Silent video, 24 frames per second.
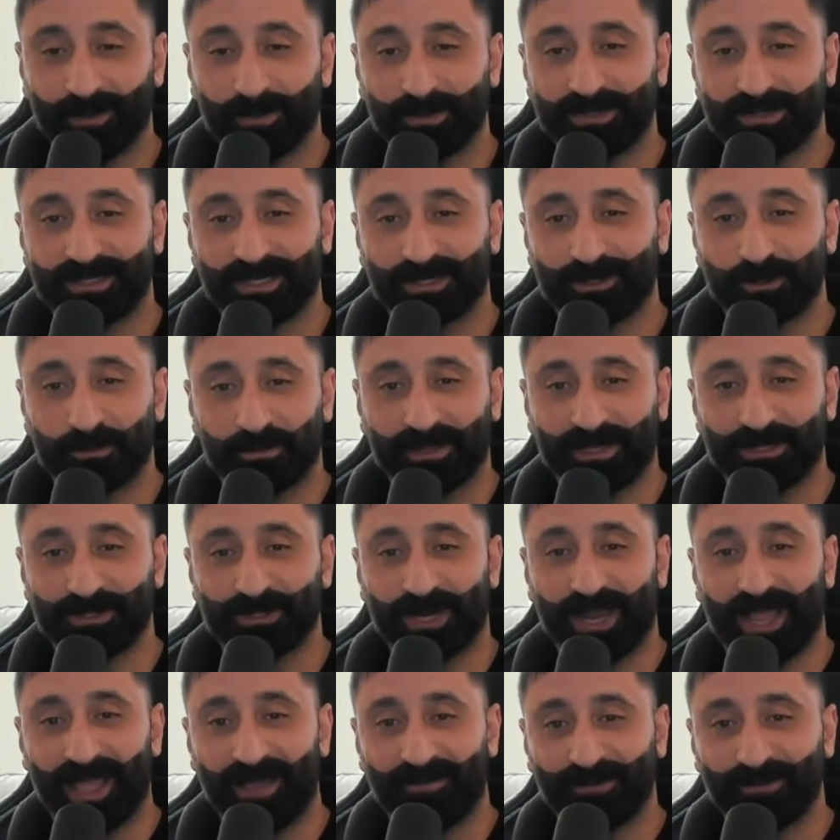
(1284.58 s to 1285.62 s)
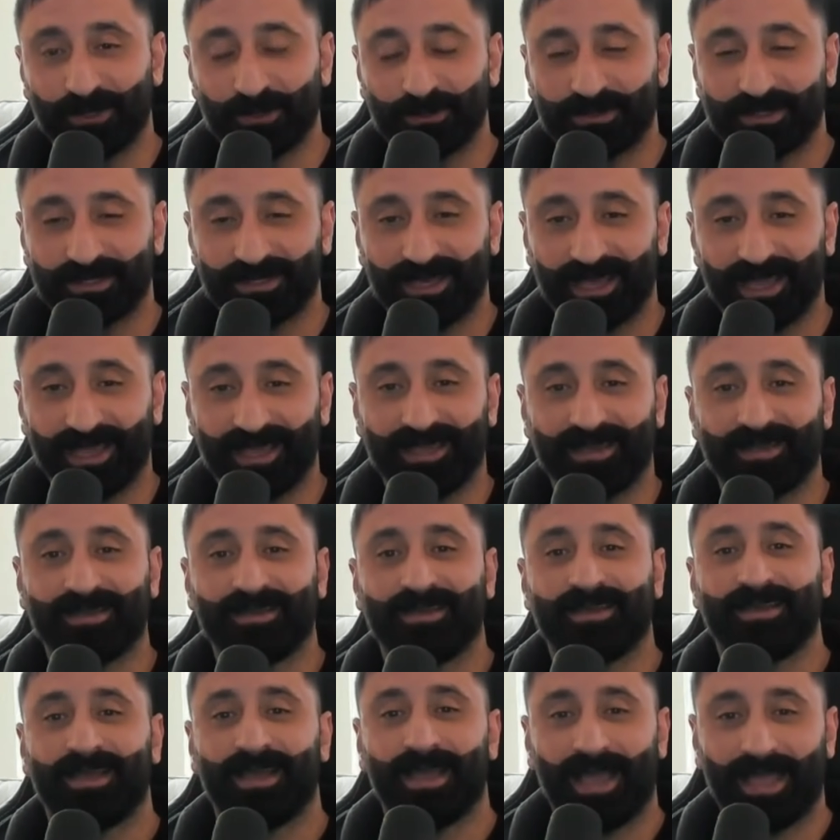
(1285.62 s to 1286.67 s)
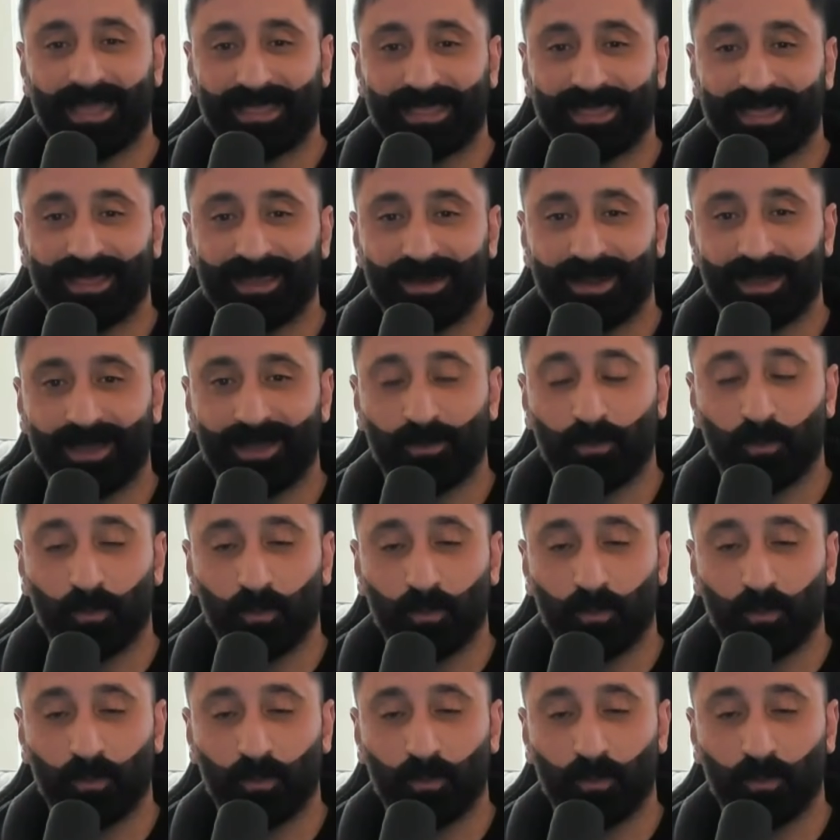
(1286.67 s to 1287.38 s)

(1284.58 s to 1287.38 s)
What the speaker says: it was such a pleasure having you today. I cannot